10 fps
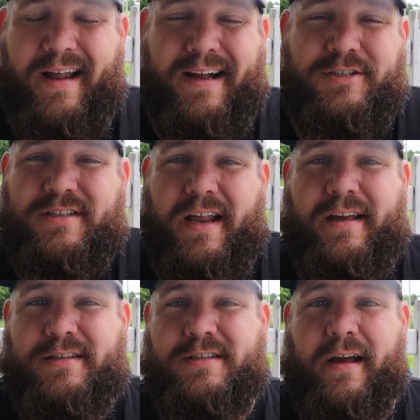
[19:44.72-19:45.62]
I just
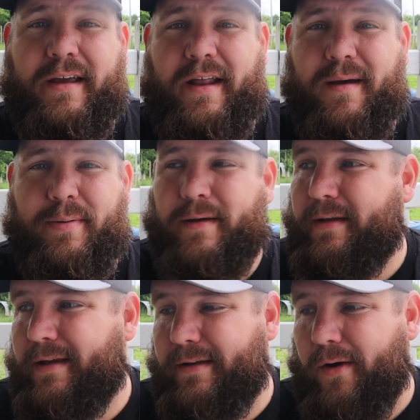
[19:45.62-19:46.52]
gotta suck it up
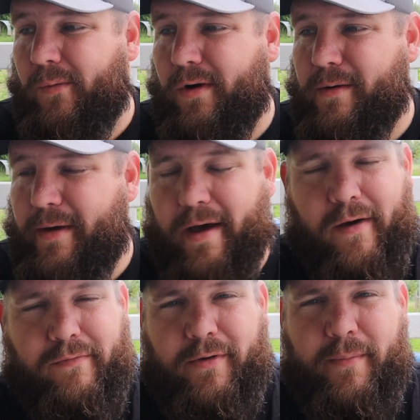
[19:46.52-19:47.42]
and don't worry about
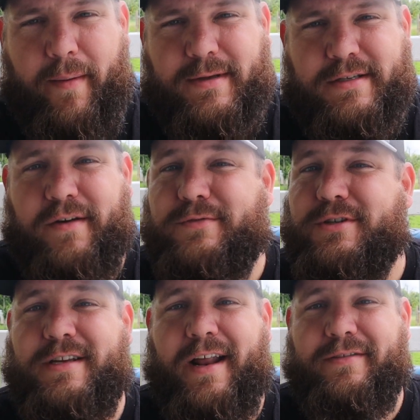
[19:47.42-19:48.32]
how I feel about myself.
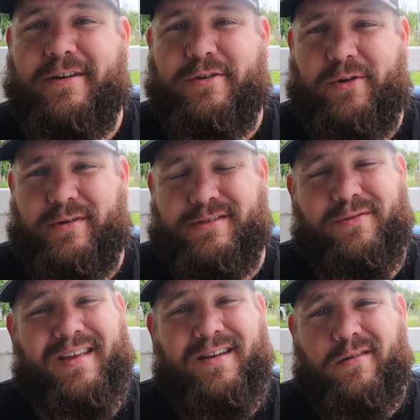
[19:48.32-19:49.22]
Just get out there and do it.
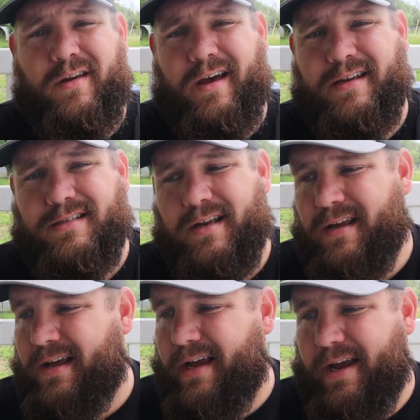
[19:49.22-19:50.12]
So thank you guys,
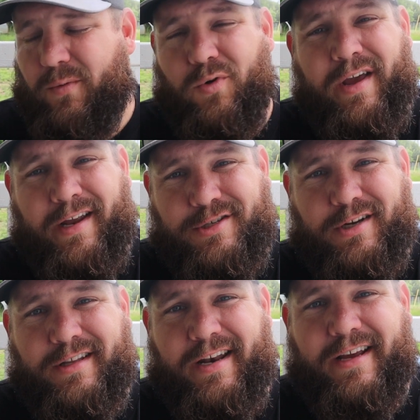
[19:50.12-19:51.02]
and we'll catch
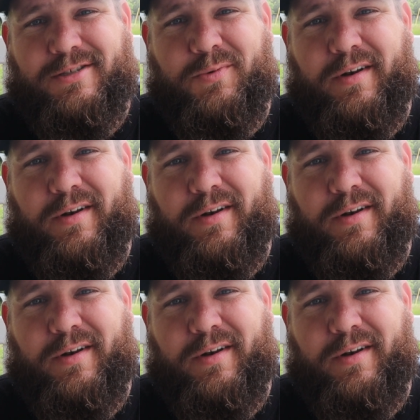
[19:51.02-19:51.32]
you on the next